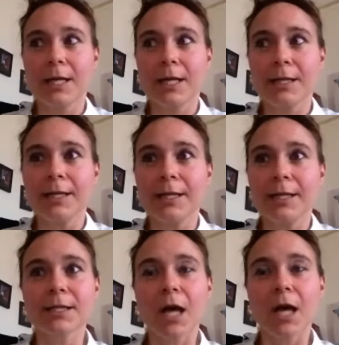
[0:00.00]

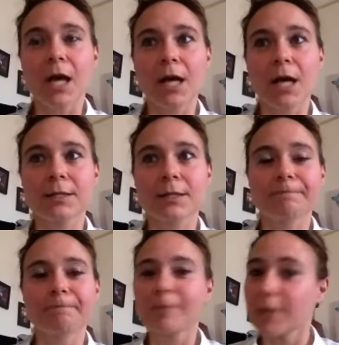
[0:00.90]
Let us
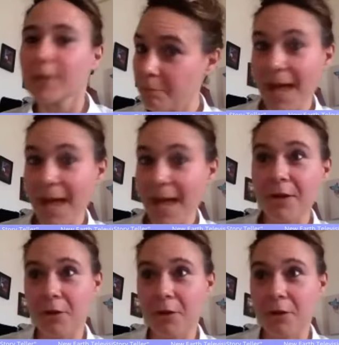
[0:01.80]
compare
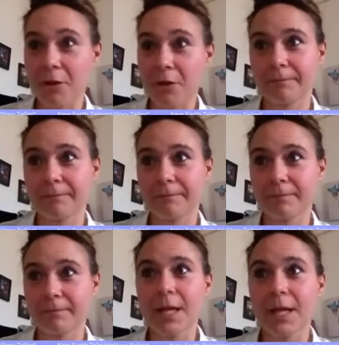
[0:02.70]
notes,
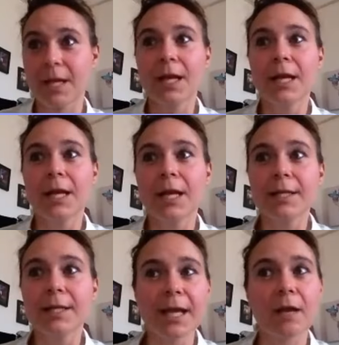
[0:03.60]
it says
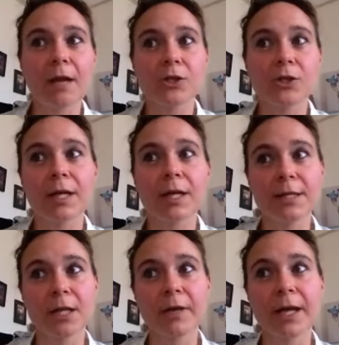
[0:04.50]
here that you're
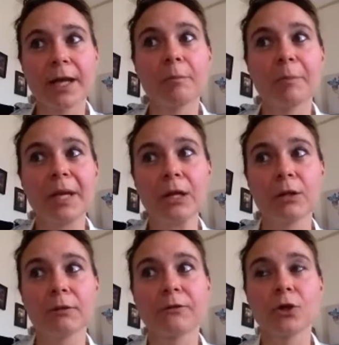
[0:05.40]
considering an
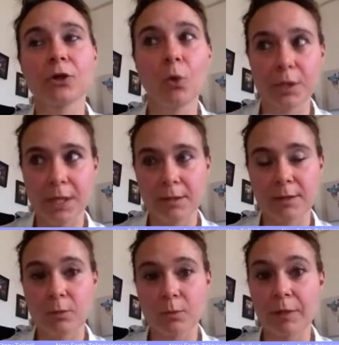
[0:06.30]
appeal for an
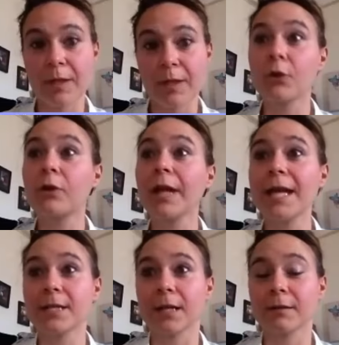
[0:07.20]
audience with the
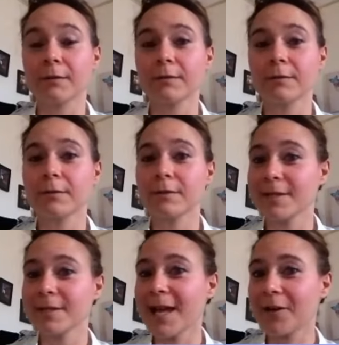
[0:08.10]
creator.
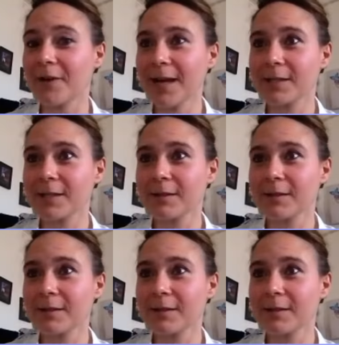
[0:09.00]
Is that correct?